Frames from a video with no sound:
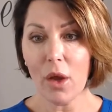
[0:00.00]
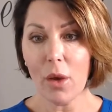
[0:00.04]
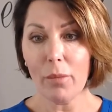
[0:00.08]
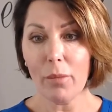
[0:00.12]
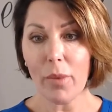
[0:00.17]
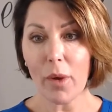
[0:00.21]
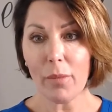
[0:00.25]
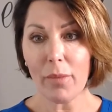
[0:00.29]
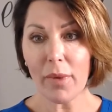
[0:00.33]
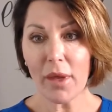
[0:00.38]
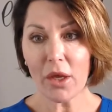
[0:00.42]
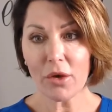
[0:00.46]

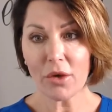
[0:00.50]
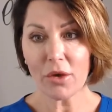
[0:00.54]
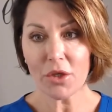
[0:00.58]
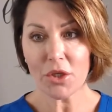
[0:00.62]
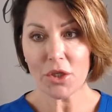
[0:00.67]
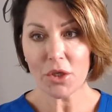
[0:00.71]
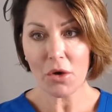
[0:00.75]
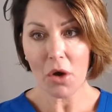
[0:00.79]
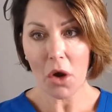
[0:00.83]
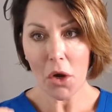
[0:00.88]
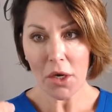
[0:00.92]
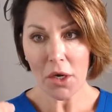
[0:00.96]
but because
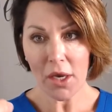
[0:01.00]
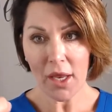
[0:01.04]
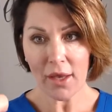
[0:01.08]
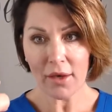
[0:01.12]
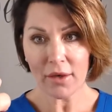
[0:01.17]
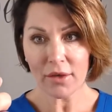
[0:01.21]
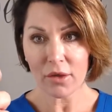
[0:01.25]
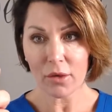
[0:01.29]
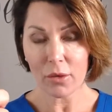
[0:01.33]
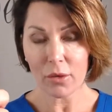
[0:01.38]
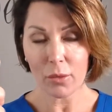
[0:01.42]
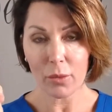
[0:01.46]
you're only
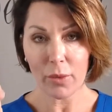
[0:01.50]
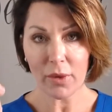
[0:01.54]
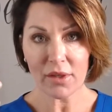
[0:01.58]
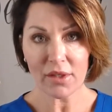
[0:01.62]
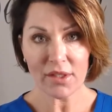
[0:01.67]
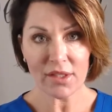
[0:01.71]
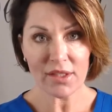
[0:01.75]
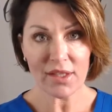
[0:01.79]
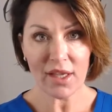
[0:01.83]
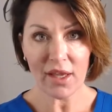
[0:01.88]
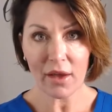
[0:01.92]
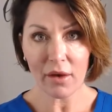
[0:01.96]
ending up with
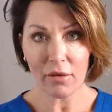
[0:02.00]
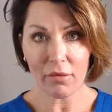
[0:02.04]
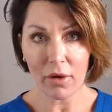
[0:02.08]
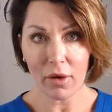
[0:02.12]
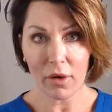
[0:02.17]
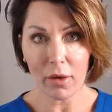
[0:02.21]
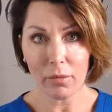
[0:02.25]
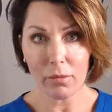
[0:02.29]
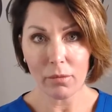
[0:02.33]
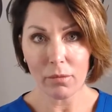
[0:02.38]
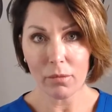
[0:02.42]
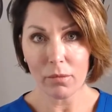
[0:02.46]

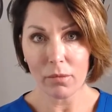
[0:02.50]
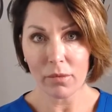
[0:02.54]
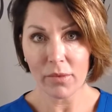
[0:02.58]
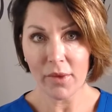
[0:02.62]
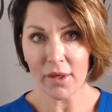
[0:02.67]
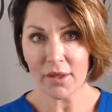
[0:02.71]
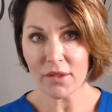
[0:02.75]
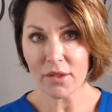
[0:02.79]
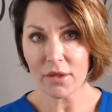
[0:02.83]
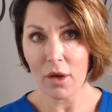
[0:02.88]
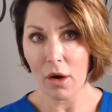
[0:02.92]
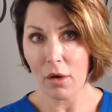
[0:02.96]
serum,
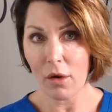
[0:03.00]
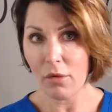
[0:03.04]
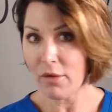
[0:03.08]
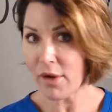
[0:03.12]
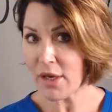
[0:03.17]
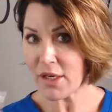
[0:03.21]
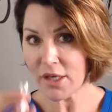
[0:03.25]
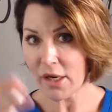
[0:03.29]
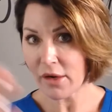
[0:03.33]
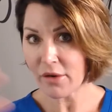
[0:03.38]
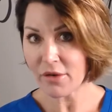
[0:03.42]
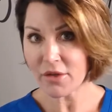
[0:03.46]
there's no
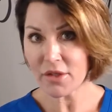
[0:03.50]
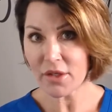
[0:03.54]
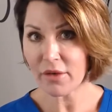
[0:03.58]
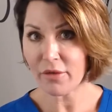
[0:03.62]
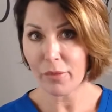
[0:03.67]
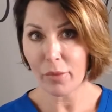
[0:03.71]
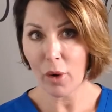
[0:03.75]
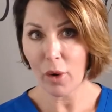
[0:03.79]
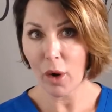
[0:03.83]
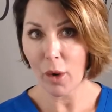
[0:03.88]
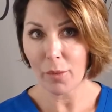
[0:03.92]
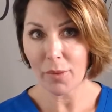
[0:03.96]

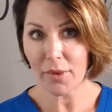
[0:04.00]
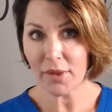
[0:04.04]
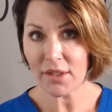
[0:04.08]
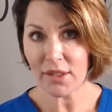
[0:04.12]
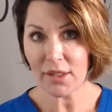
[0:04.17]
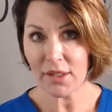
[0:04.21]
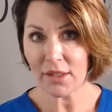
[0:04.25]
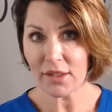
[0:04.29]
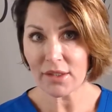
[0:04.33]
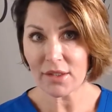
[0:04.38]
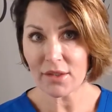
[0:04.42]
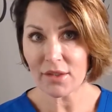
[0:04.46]
regenerative
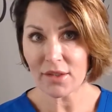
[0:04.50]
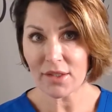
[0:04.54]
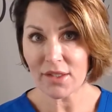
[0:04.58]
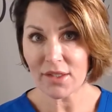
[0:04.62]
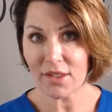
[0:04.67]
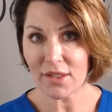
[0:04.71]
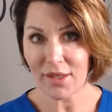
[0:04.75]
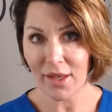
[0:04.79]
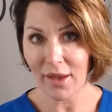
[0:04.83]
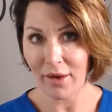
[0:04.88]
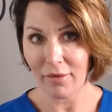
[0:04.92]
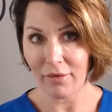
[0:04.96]
properties to
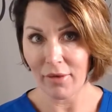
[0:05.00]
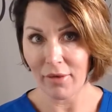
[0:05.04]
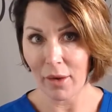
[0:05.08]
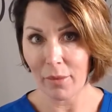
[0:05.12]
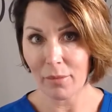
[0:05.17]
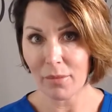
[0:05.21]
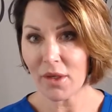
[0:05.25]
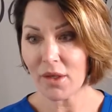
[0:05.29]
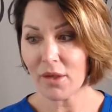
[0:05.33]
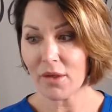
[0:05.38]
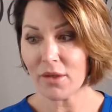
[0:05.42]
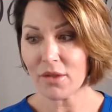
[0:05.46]
serum.